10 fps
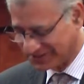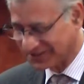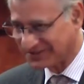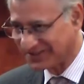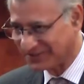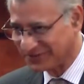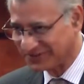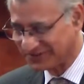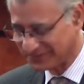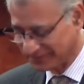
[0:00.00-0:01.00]
just
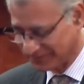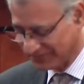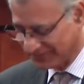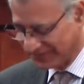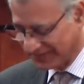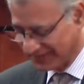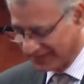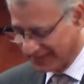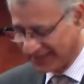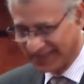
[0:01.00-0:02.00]
delivered,
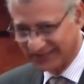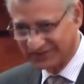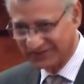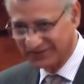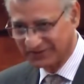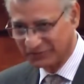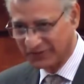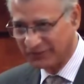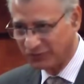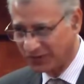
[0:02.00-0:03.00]
and the
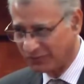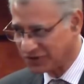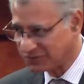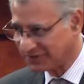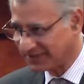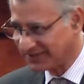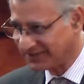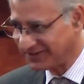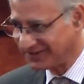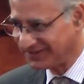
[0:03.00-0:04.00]
very warm
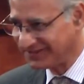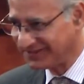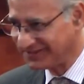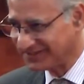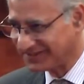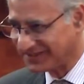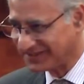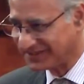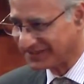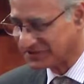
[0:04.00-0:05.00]
hospitality
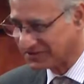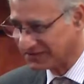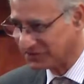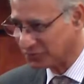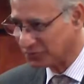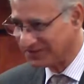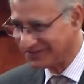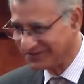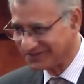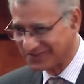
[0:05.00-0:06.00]
extended to
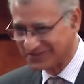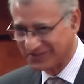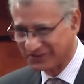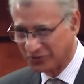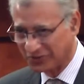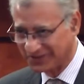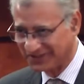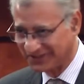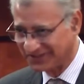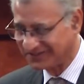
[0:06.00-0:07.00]
me since I got in
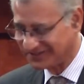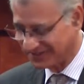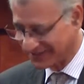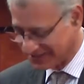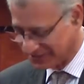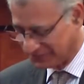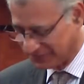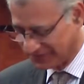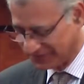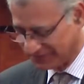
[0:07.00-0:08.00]
here last
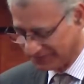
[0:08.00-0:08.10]
evening.